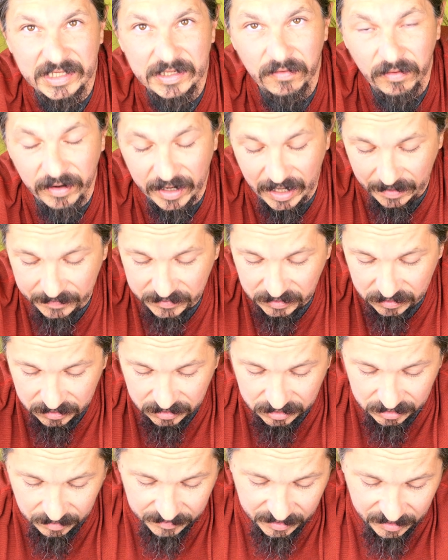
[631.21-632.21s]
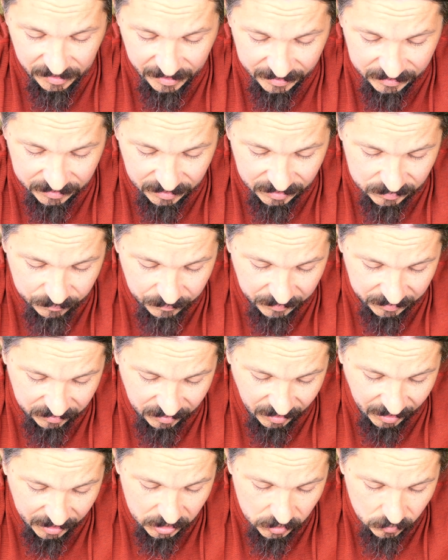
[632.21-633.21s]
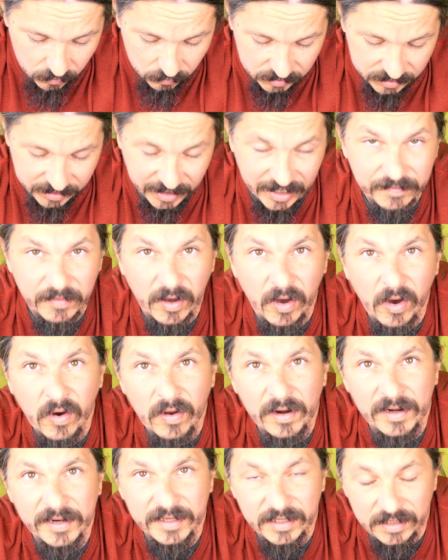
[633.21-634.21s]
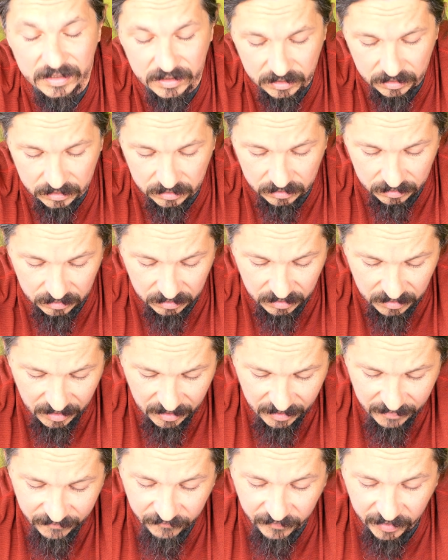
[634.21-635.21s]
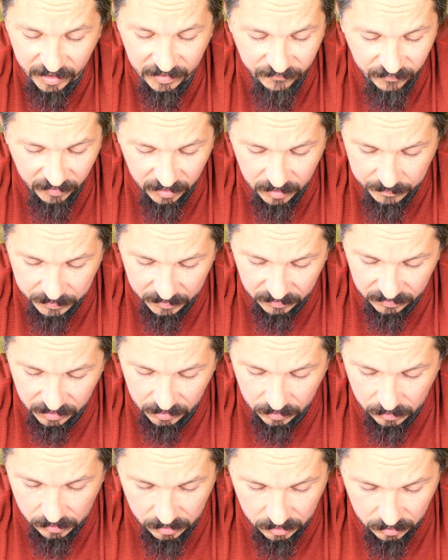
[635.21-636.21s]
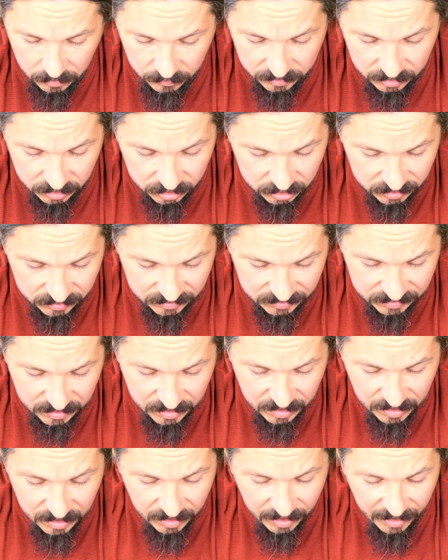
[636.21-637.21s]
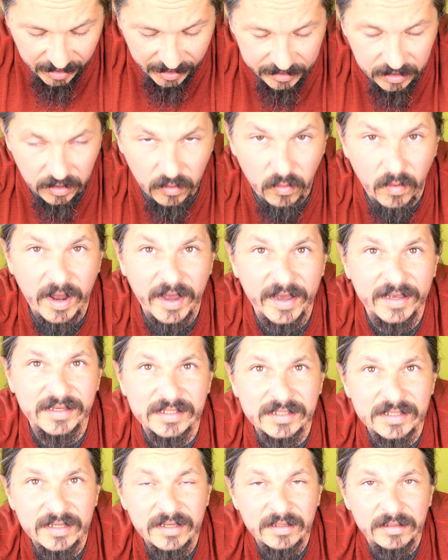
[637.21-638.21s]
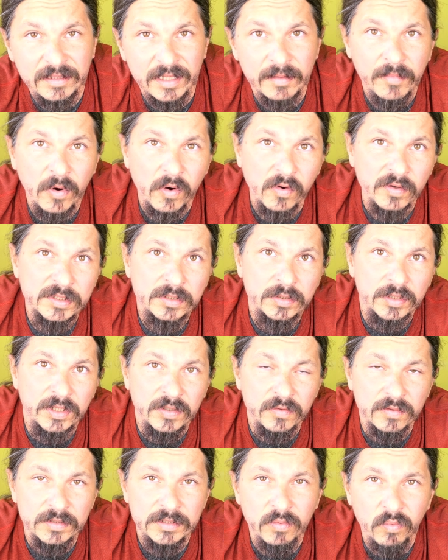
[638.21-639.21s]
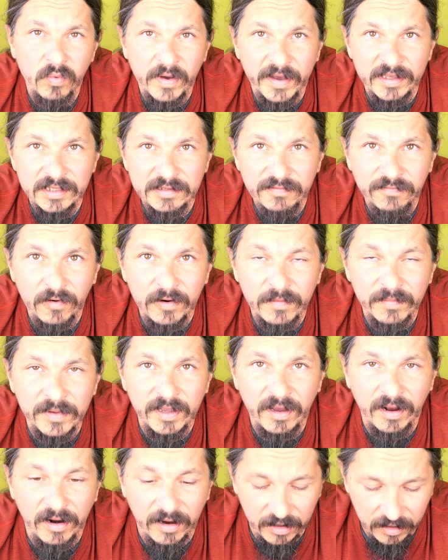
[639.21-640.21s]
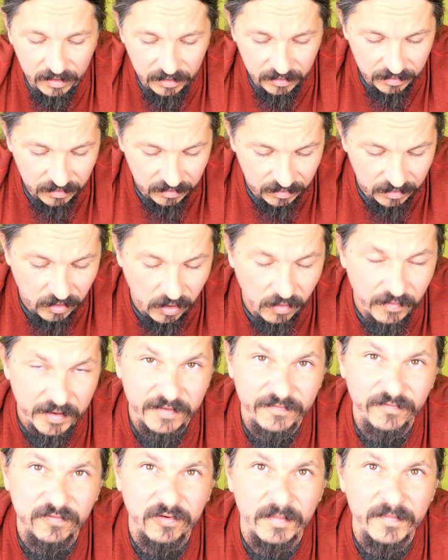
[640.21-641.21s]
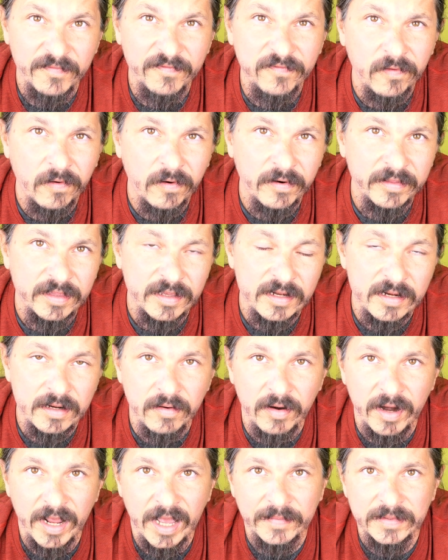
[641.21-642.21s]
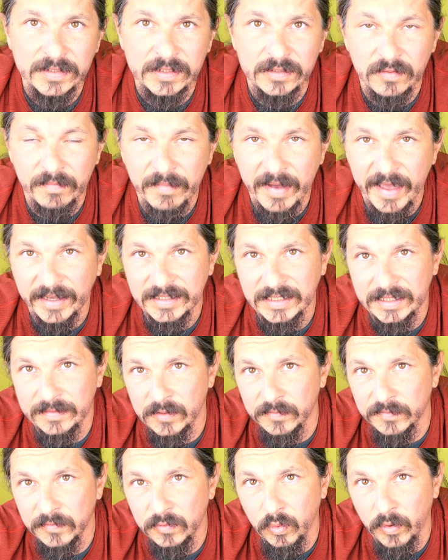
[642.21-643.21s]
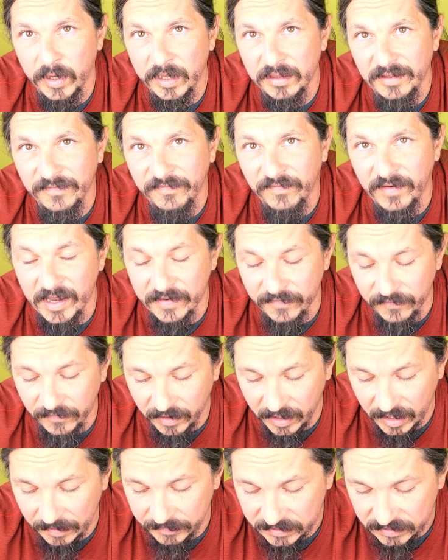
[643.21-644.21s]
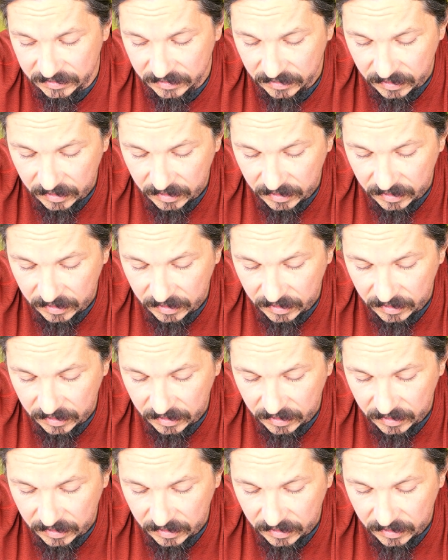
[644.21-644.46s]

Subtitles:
grams or something like this, but I use them only in very, very particular conditions. Otherwise, the most used weights for me are going from 14 grams to maximum 25 grams.